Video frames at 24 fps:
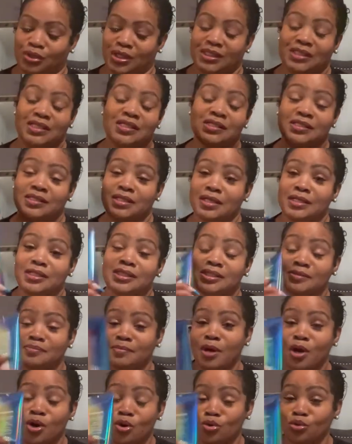this thing
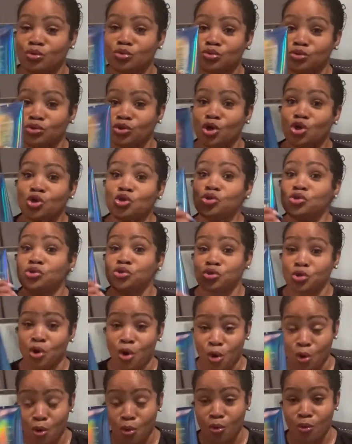smells
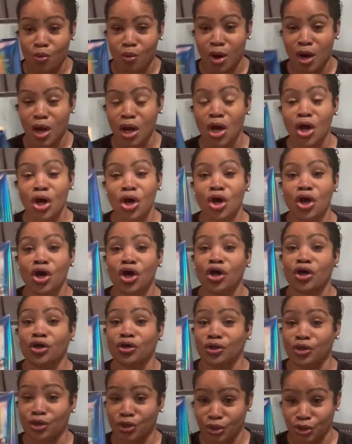so
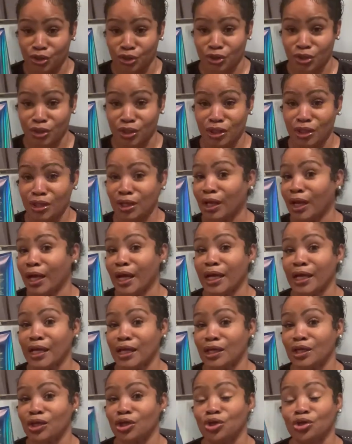good.
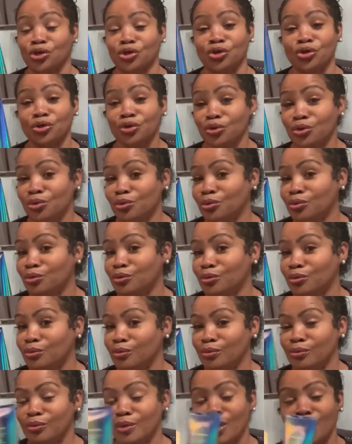Like,
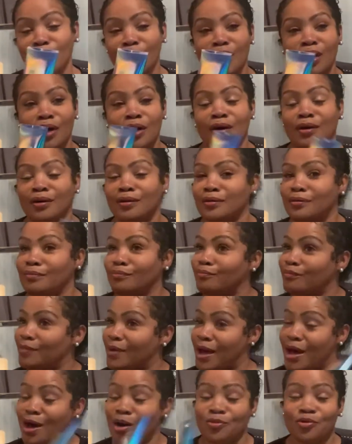you,
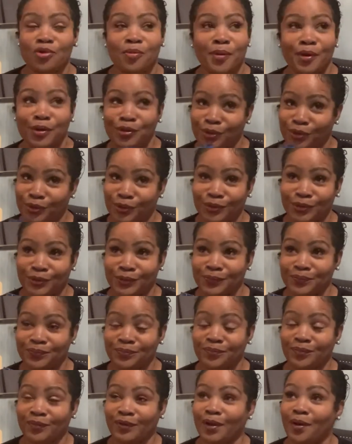I don't know about y'all,
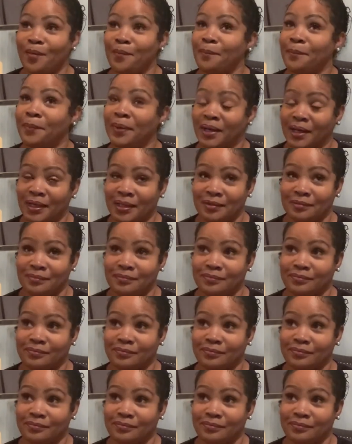but